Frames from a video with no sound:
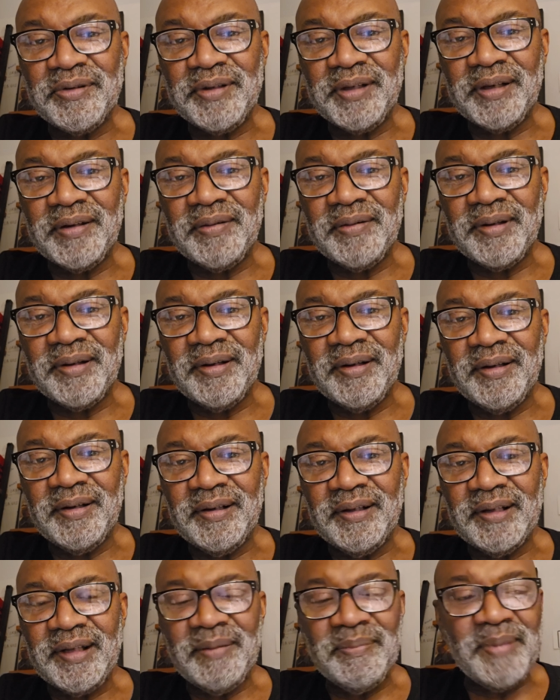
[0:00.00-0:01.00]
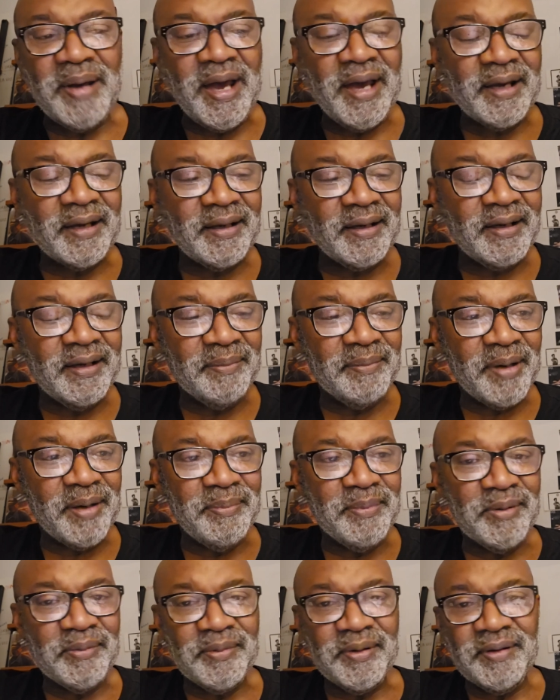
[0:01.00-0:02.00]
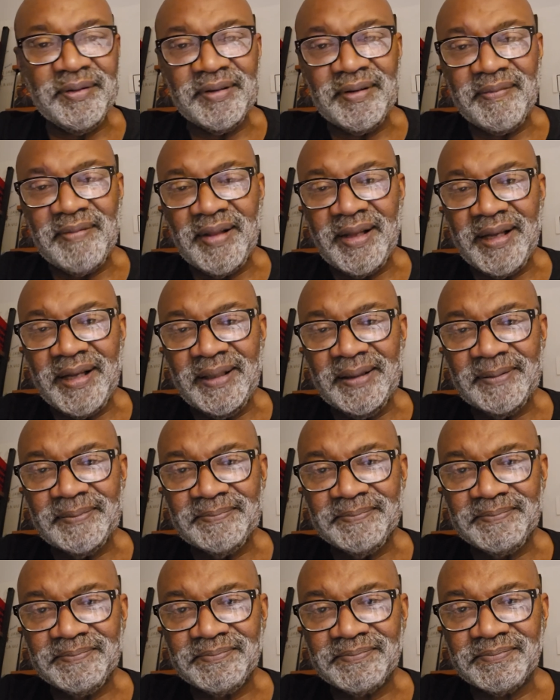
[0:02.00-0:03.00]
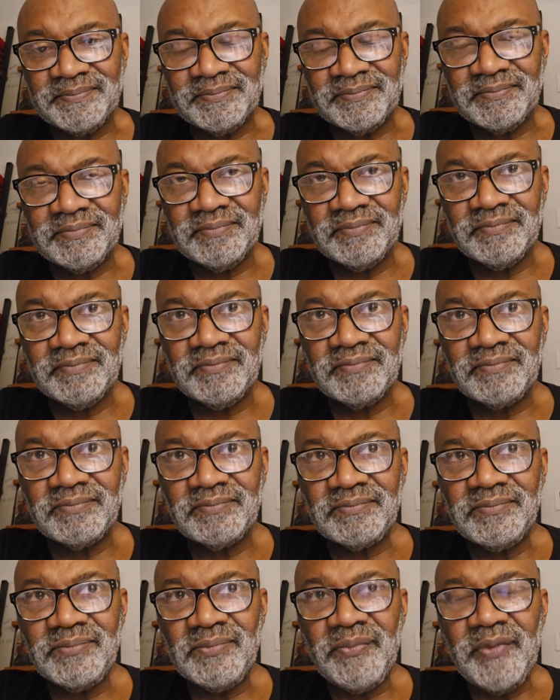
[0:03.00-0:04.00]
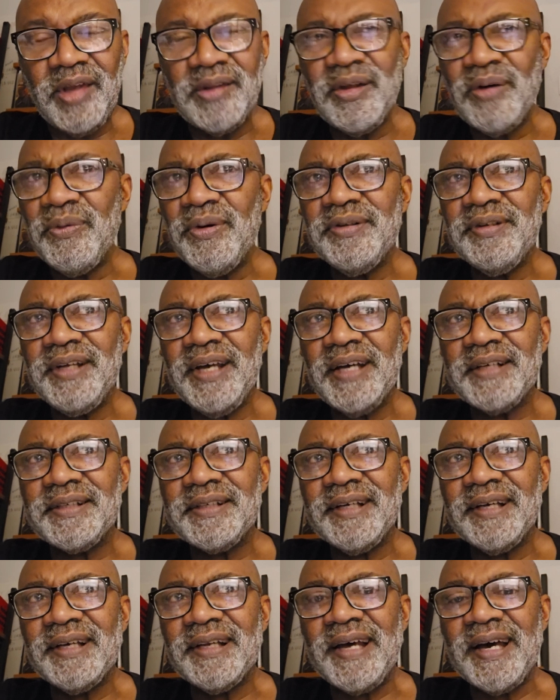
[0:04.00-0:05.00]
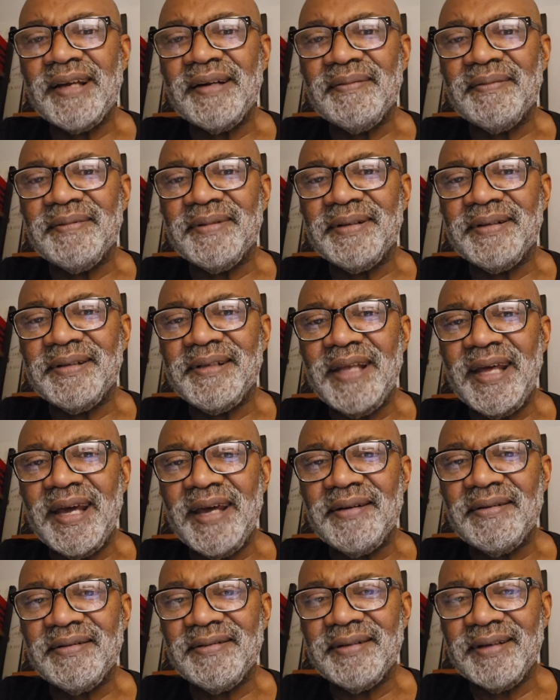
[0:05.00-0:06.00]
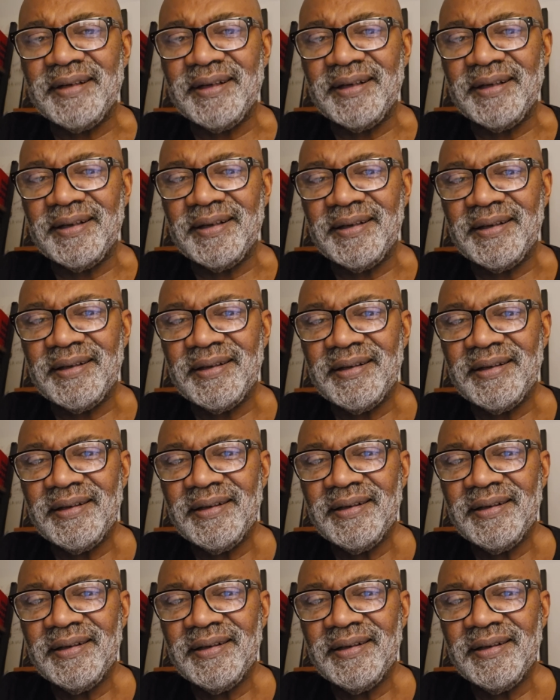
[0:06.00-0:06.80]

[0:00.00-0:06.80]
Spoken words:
interesting, looking back at my memories of that, there wasn't actually a lot of dancing.